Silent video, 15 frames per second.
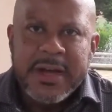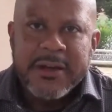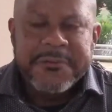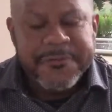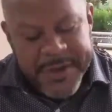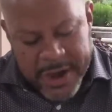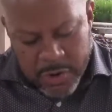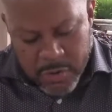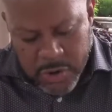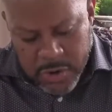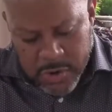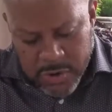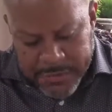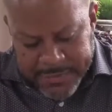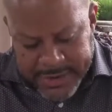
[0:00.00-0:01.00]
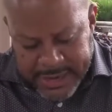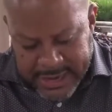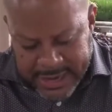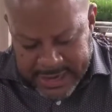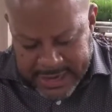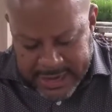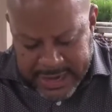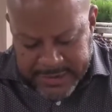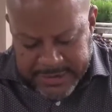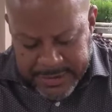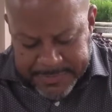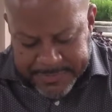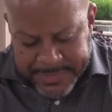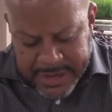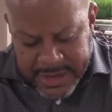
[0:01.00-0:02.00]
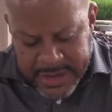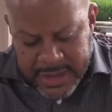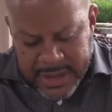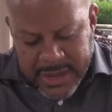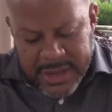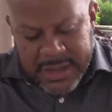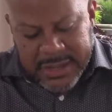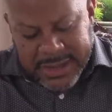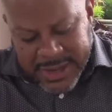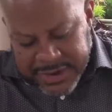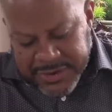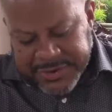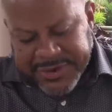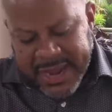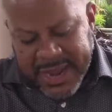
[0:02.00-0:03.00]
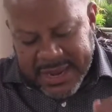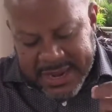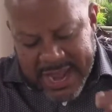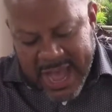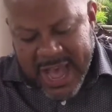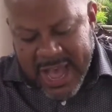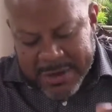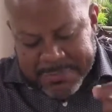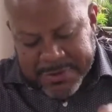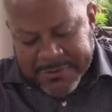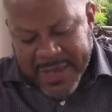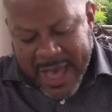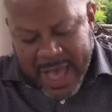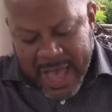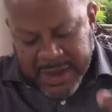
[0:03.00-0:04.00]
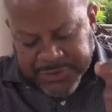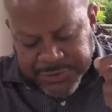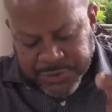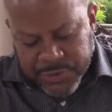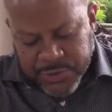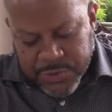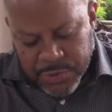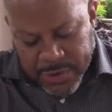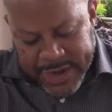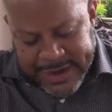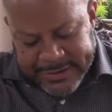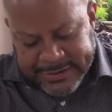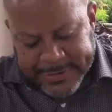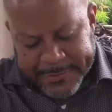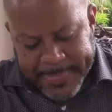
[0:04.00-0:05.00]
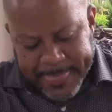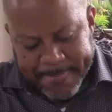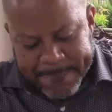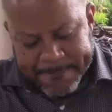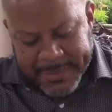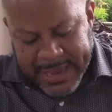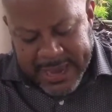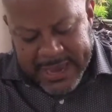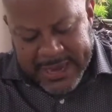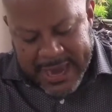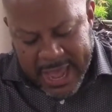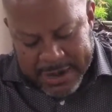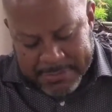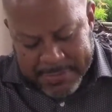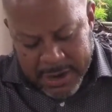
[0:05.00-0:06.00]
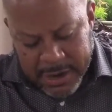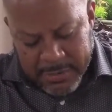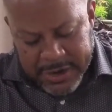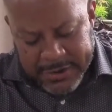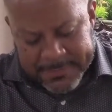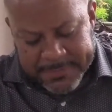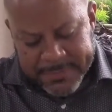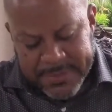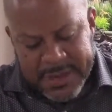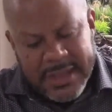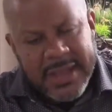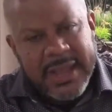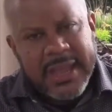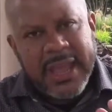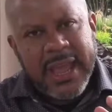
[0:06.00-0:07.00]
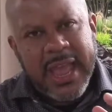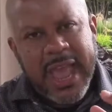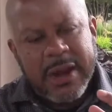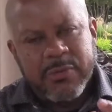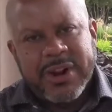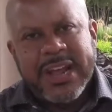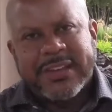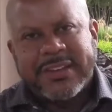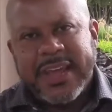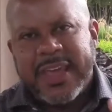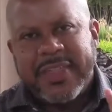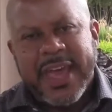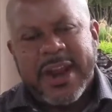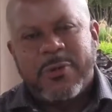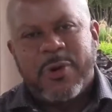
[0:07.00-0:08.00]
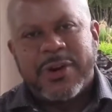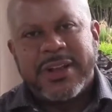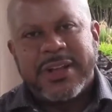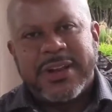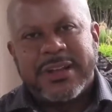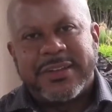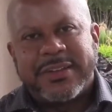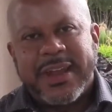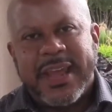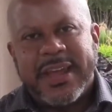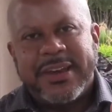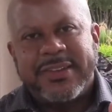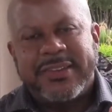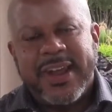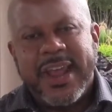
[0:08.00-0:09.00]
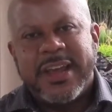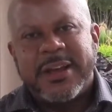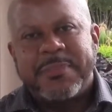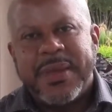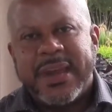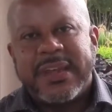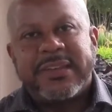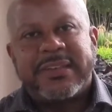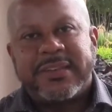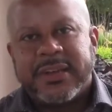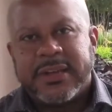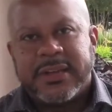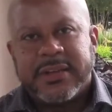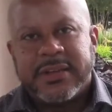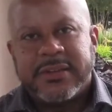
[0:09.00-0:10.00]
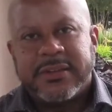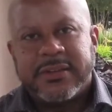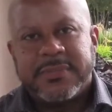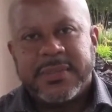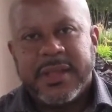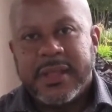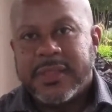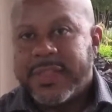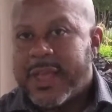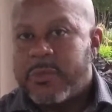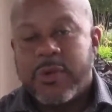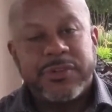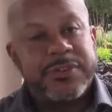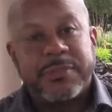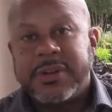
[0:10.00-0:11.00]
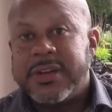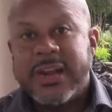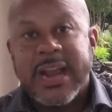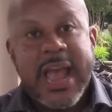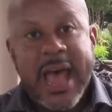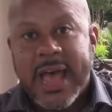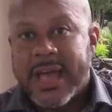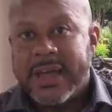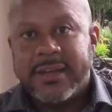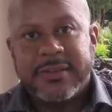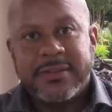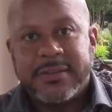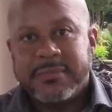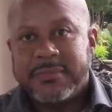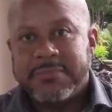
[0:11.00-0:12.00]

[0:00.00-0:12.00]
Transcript: Pharaoh in Egypt. Understand, God provides through grace and not merit. And when I say that, I want you to understand, Jacob and his sons, they weren't some good guys.